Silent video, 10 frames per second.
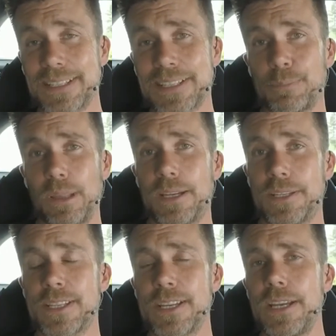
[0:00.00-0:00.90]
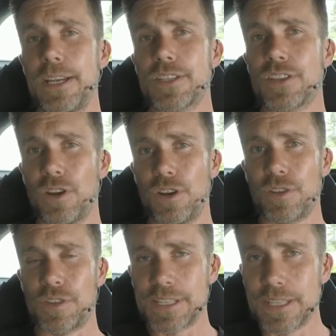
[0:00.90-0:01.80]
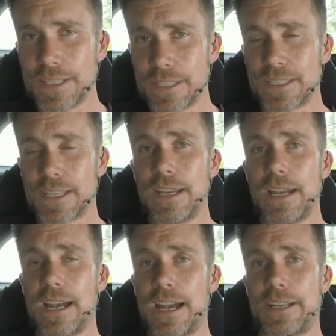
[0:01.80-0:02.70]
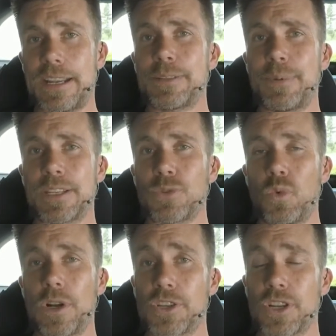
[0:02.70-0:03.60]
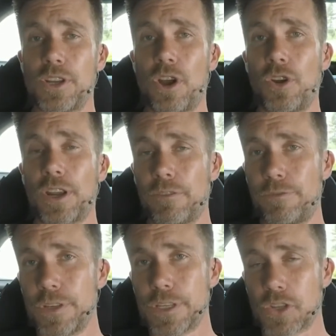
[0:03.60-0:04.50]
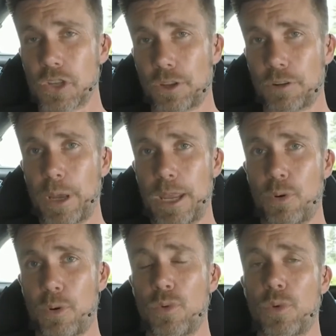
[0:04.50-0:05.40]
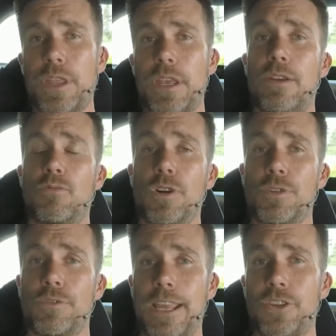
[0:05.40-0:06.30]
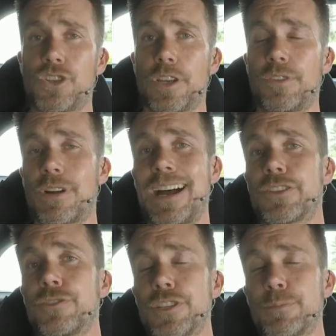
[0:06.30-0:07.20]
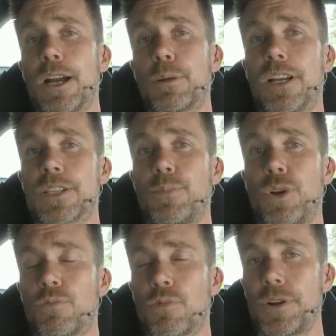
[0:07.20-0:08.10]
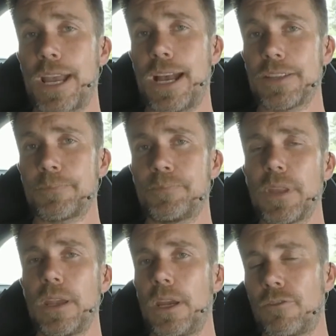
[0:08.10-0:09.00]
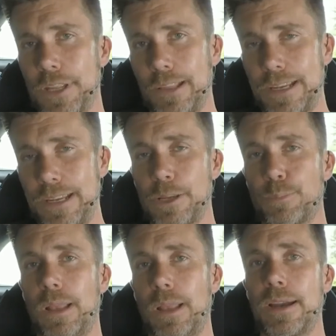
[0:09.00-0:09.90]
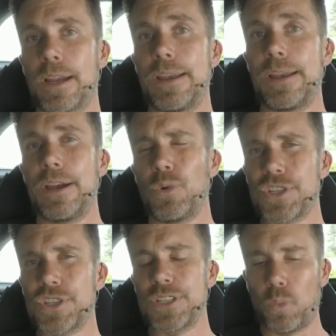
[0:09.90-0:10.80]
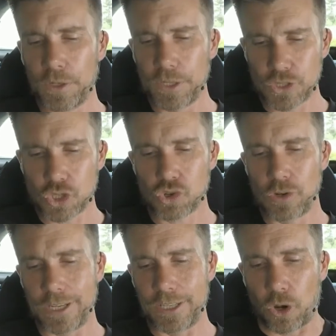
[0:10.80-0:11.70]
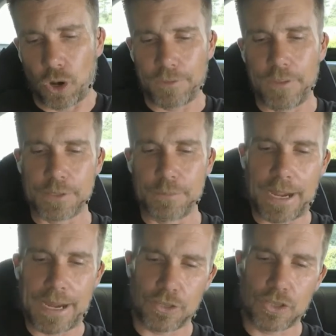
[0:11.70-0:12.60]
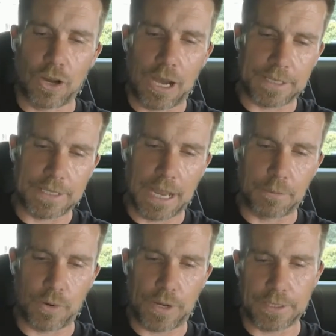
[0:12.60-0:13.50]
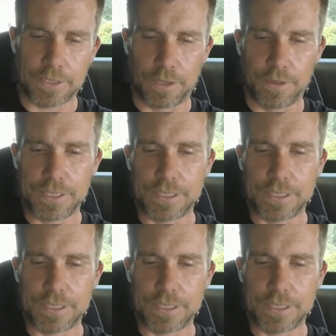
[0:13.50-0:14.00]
split. So this is uh, an aspect which I know confuses a lot of people. With the rotary engine, there are two spark plugs per rotor housing. We've got the leading plug, which is what is triggered off this main timing table here. So this